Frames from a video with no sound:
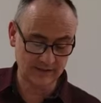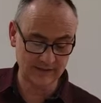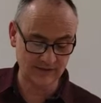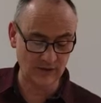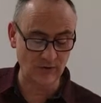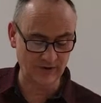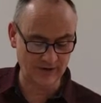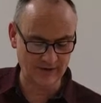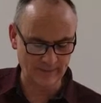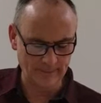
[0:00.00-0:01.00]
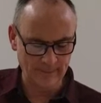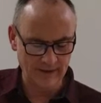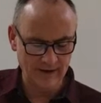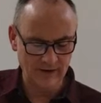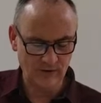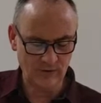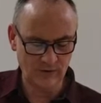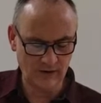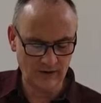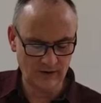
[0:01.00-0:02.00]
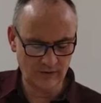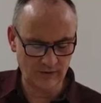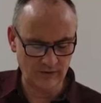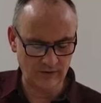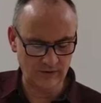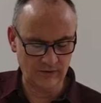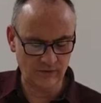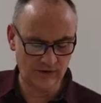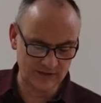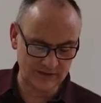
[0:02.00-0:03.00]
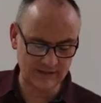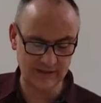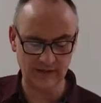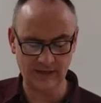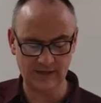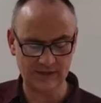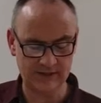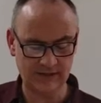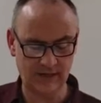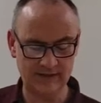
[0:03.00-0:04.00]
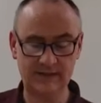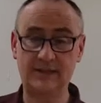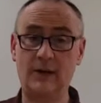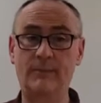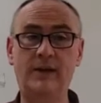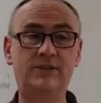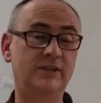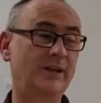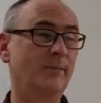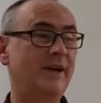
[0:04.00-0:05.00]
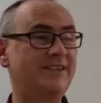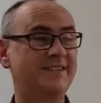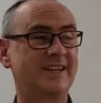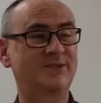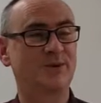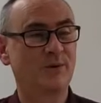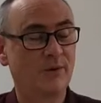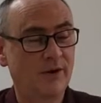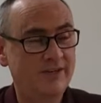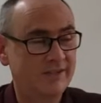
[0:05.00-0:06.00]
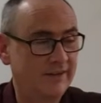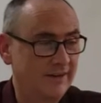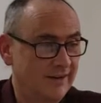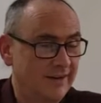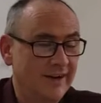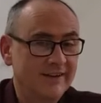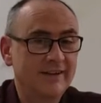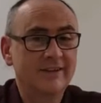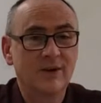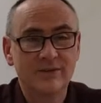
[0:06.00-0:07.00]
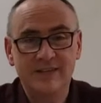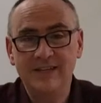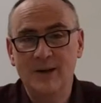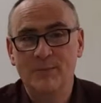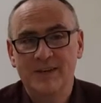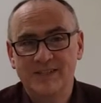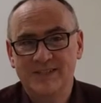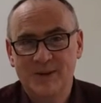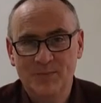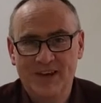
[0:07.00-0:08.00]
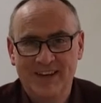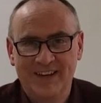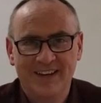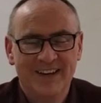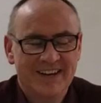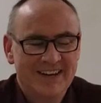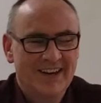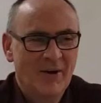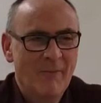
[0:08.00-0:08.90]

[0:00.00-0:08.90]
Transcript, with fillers: Thessalonica, uh, to Galatia, Titus to Dalmatia. Dalmatia is actually Croatia. I'd like to go see Dalmatia someday. Yeah.